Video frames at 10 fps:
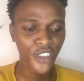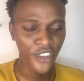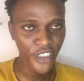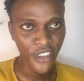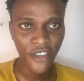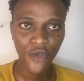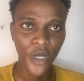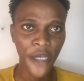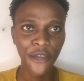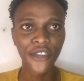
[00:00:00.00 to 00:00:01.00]
this. You
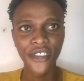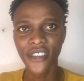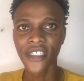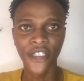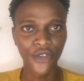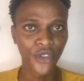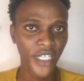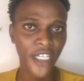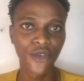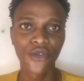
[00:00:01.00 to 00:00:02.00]
can use this as your
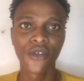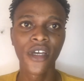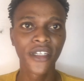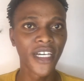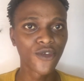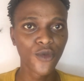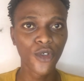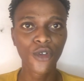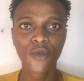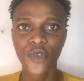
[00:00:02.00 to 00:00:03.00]
title that will
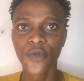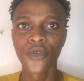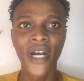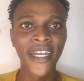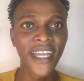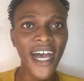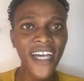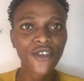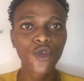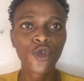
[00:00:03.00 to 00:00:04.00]
hook people and add
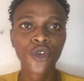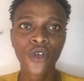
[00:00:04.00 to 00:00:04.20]
hook